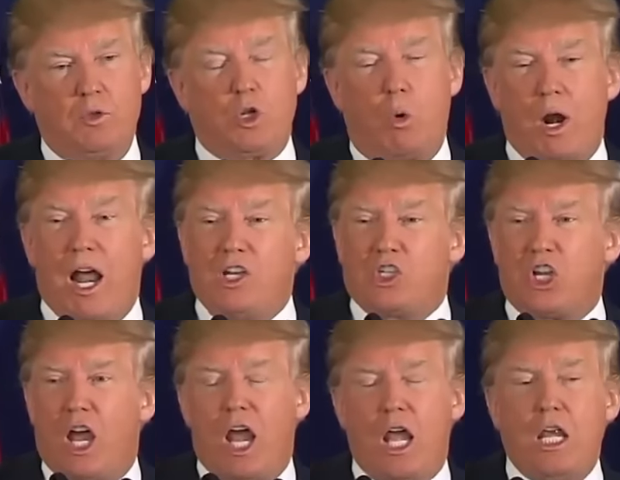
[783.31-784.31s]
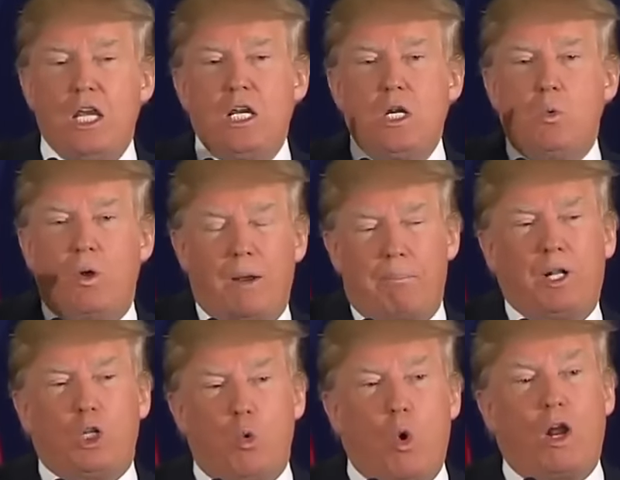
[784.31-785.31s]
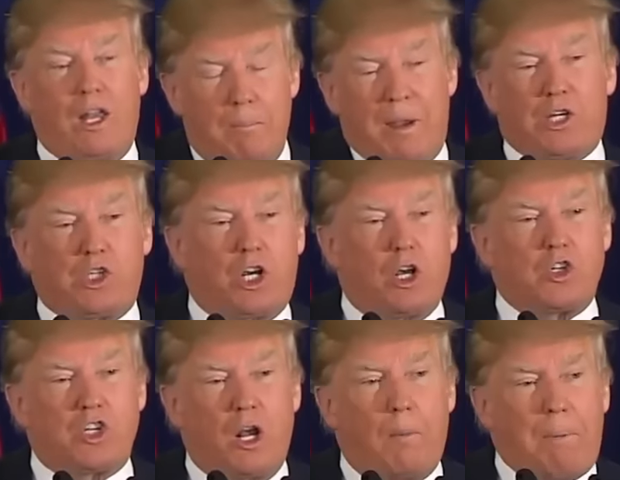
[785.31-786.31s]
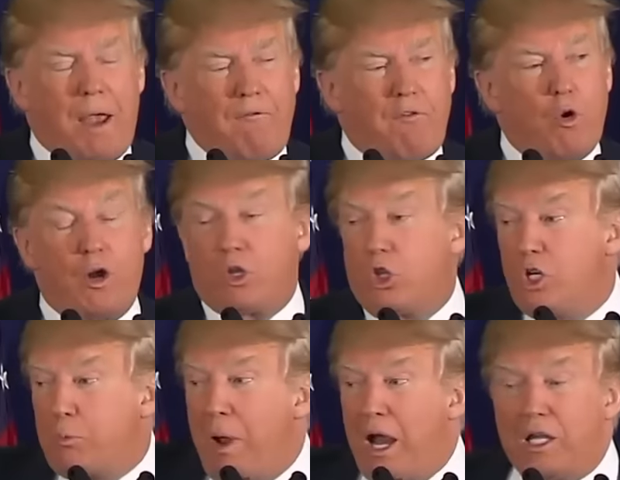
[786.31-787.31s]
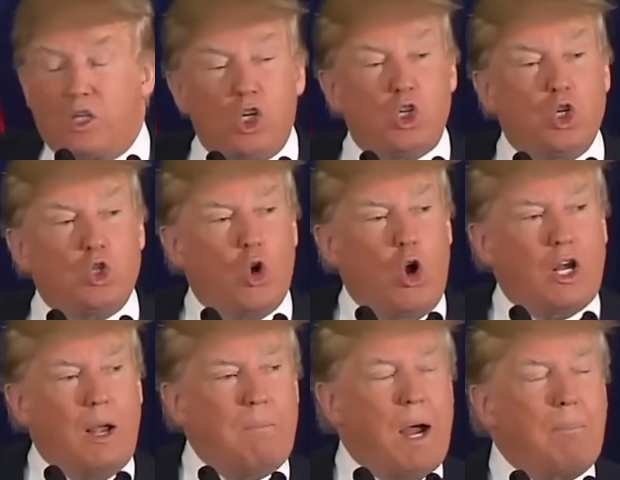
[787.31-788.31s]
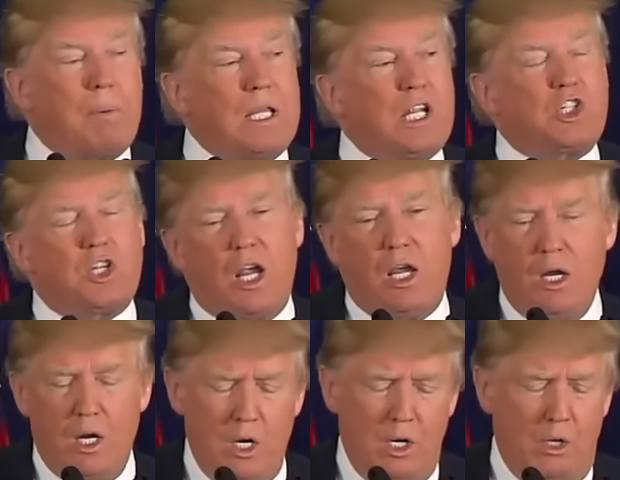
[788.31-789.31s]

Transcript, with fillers: So when I say we're going to build a wall and Mexico's going to pay for it, these politicians all come up and they say,